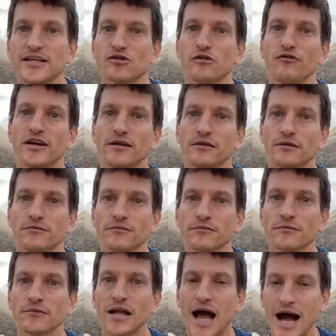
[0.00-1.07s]
taste of it.
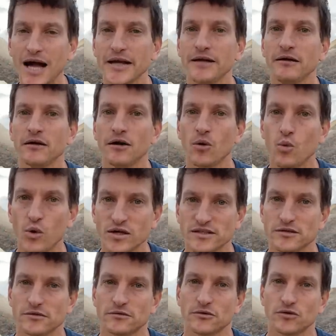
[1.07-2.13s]
I
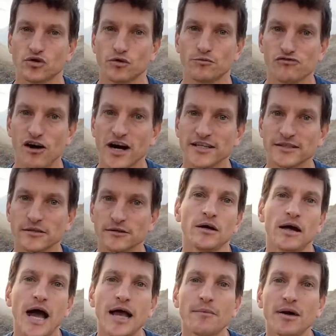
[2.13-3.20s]
wasn't surprised.
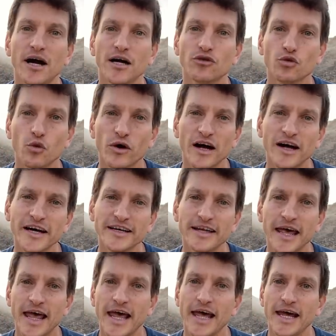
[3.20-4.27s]
I'm a tour
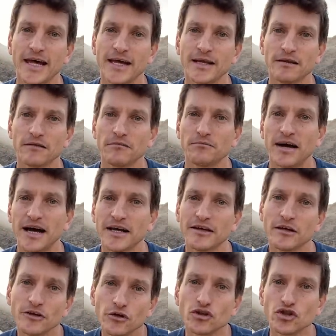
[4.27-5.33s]
guide, and
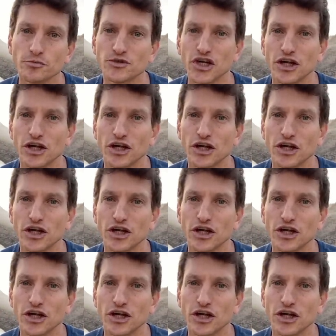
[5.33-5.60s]
my YouTube